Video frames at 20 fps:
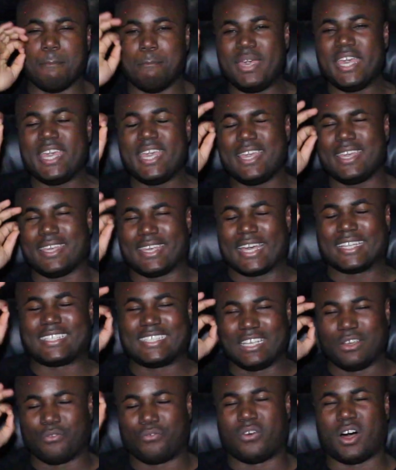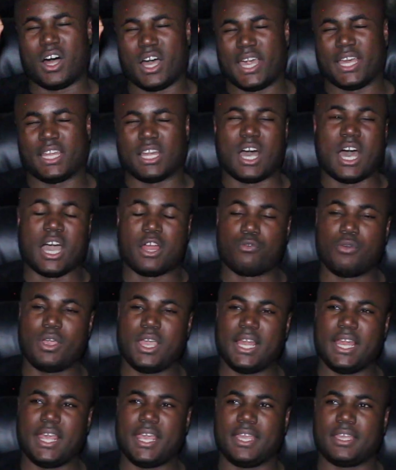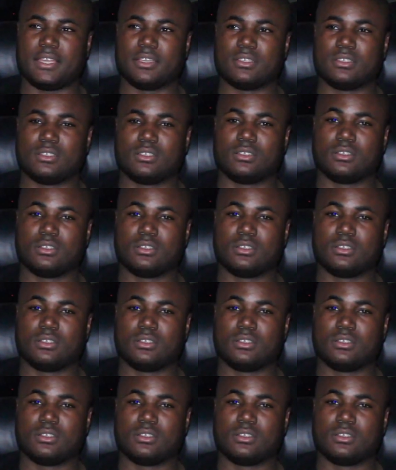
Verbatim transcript: Me getting fired, I really